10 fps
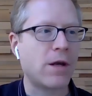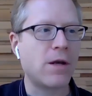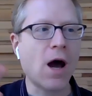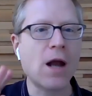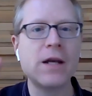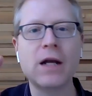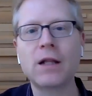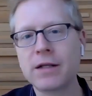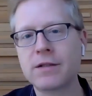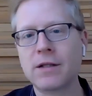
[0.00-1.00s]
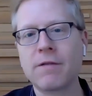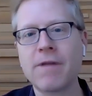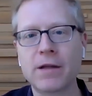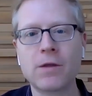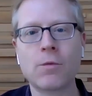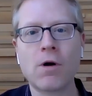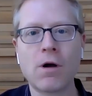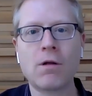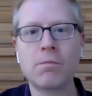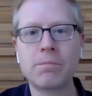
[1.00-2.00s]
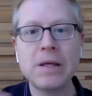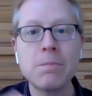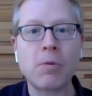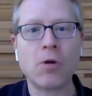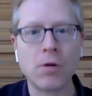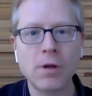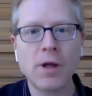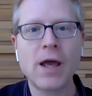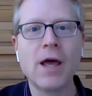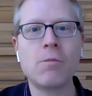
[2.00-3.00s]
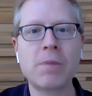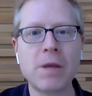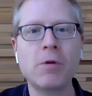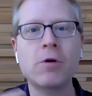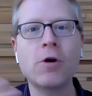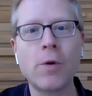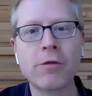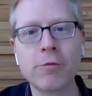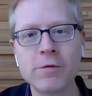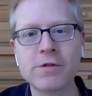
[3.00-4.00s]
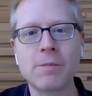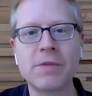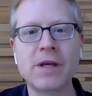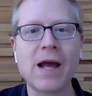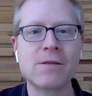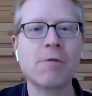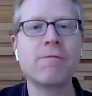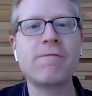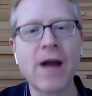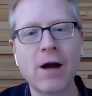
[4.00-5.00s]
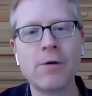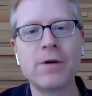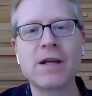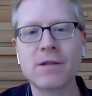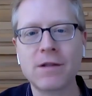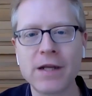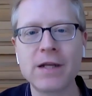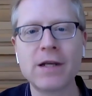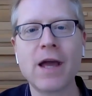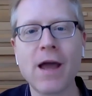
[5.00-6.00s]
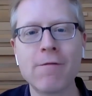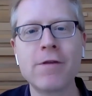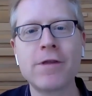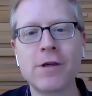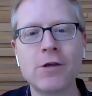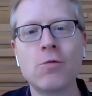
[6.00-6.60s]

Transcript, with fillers: not neglecting the fact that we're all people and people going through something as profound as letting everything